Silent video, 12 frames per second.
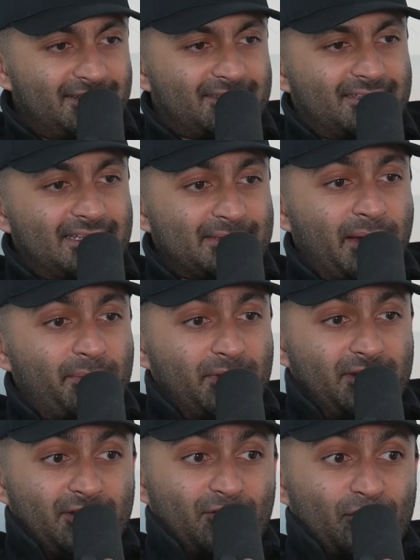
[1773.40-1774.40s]
this might
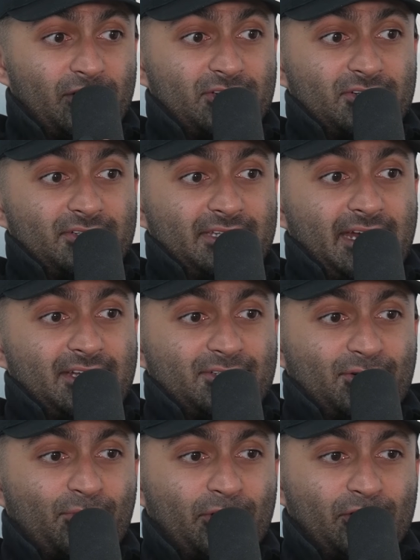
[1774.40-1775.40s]
be the original dad
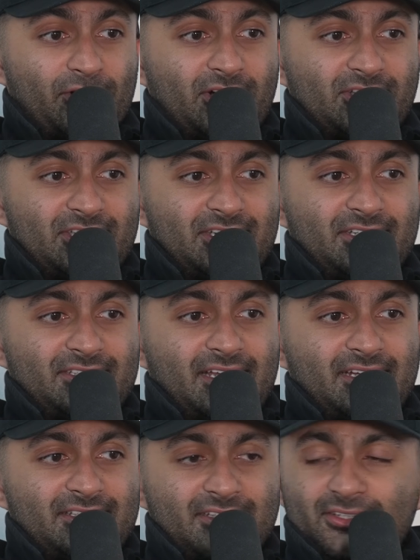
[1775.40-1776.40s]
joke. What do you call cheese
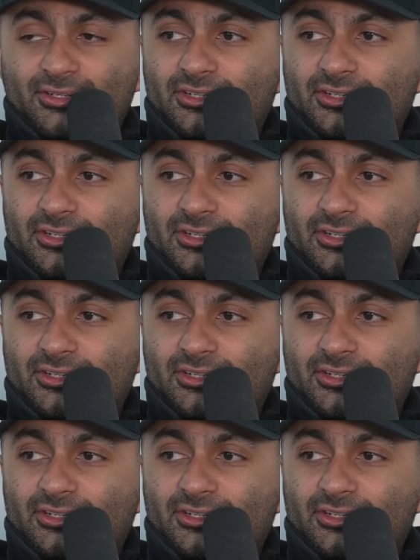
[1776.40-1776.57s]
that isn't